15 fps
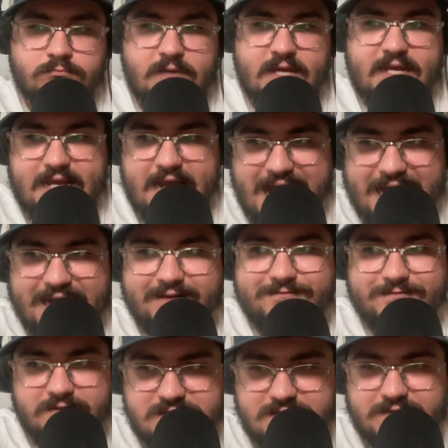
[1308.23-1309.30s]
it kind of
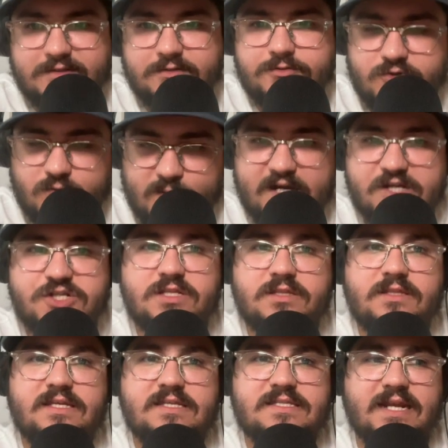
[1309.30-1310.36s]
feels a little
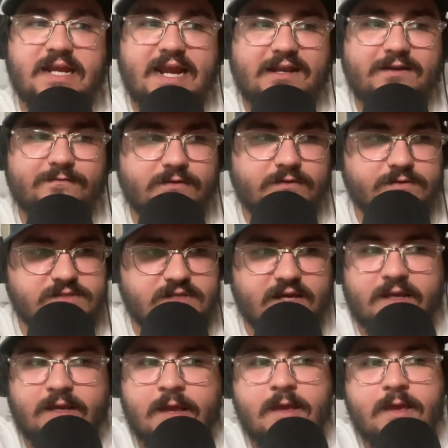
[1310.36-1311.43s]
directionless, and it kind of feels
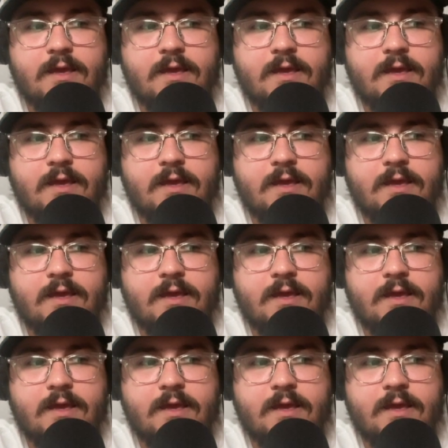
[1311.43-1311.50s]
like